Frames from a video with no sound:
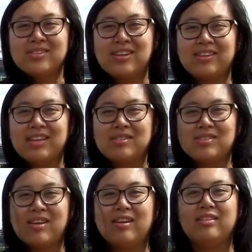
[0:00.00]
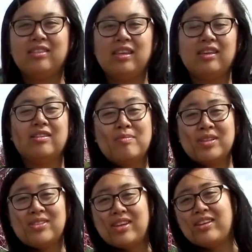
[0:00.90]
standing outside the
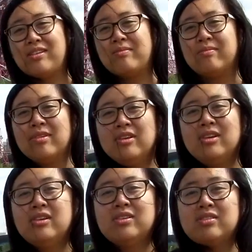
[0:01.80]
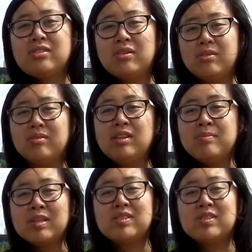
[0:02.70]
Olympic Stadium. So the